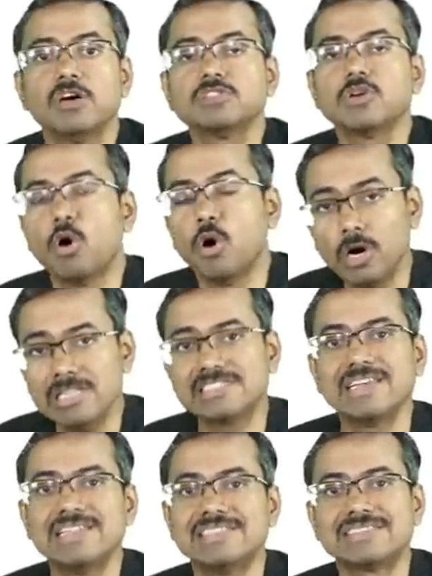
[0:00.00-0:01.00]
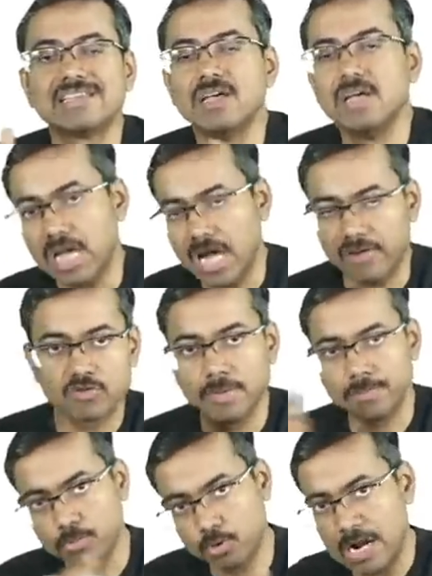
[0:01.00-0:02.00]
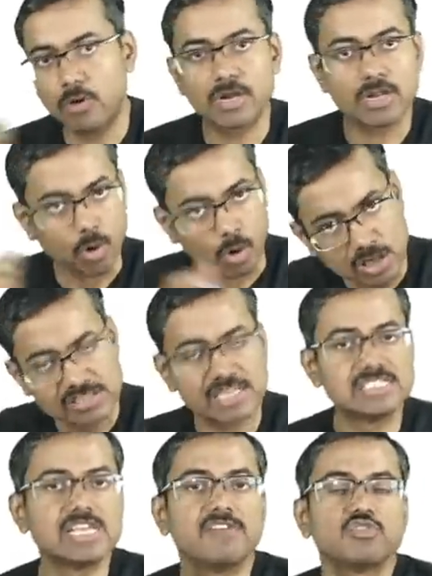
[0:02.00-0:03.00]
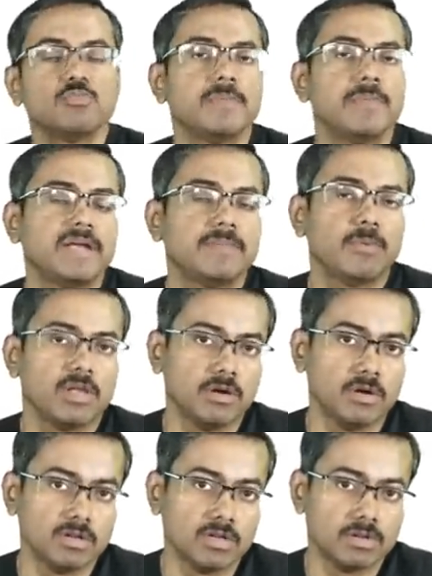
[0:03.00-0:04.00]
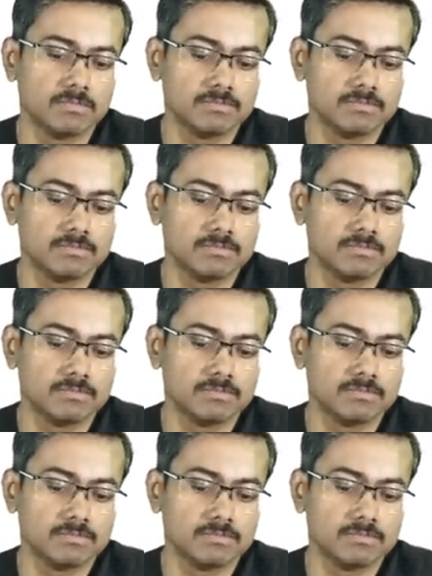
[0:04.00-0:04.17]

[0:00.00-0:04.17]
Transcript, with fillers: because all cells have to be pulled out and all cells have to be made polygonal.